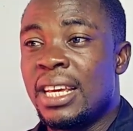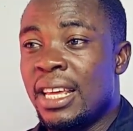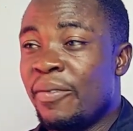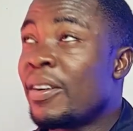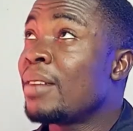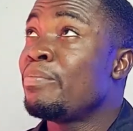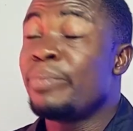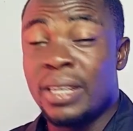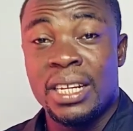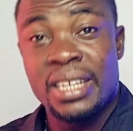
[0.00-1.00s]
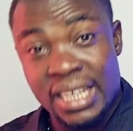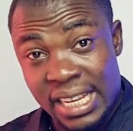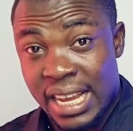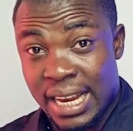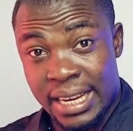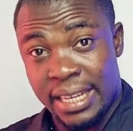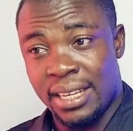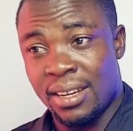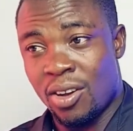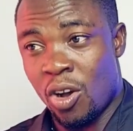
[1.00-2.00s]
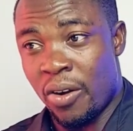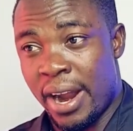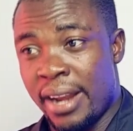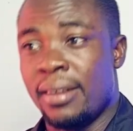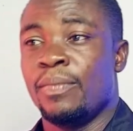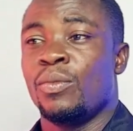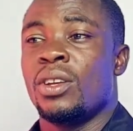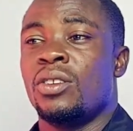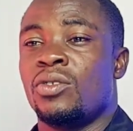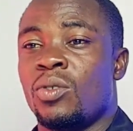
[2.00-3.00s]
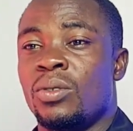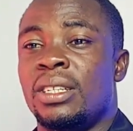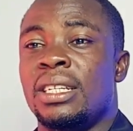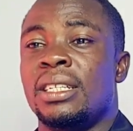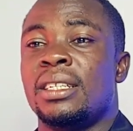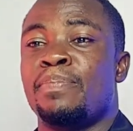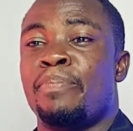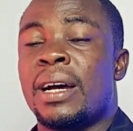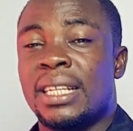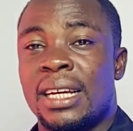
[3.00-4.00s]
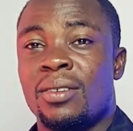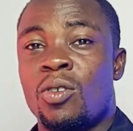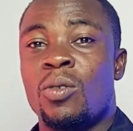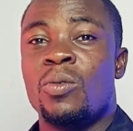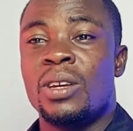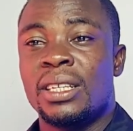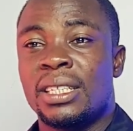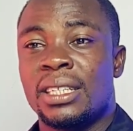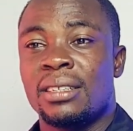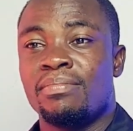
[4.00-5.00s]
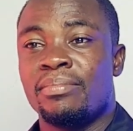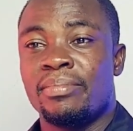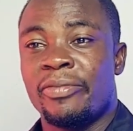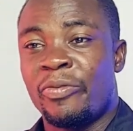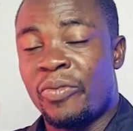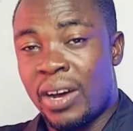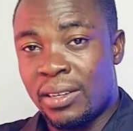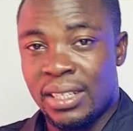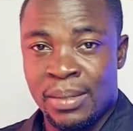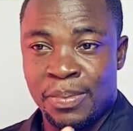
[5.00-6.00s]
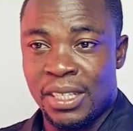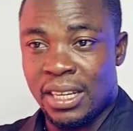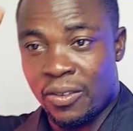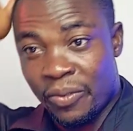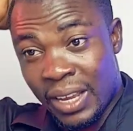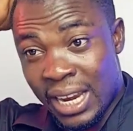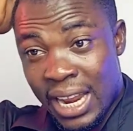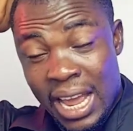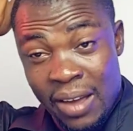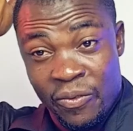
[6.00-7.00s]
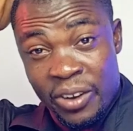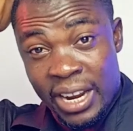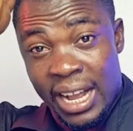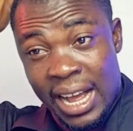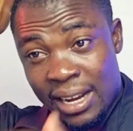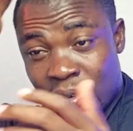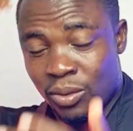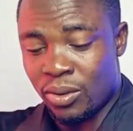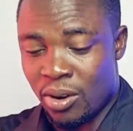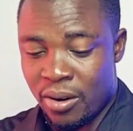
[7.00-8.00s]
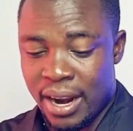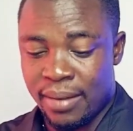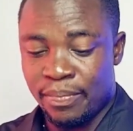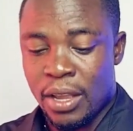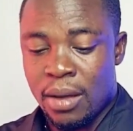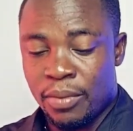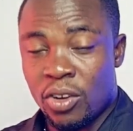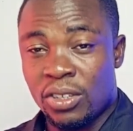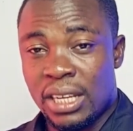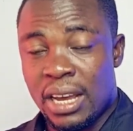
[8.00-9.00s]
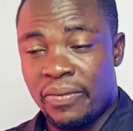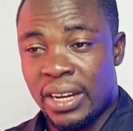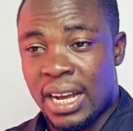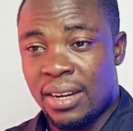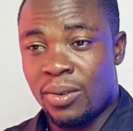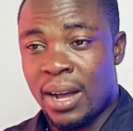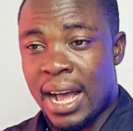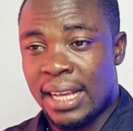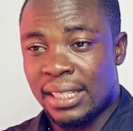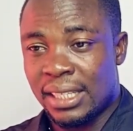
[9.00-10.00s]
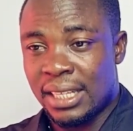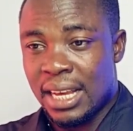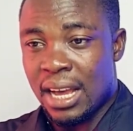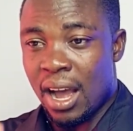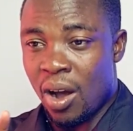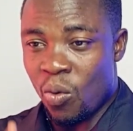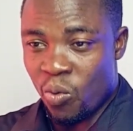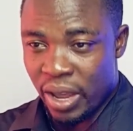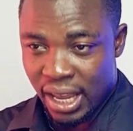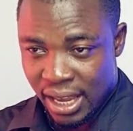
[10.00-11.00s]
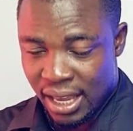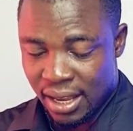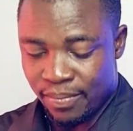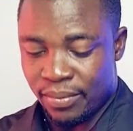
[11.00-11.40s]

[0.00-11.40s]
in fact, be it yearly. All right. So this pattern always found himself in every candle, all right, because every candle has a week,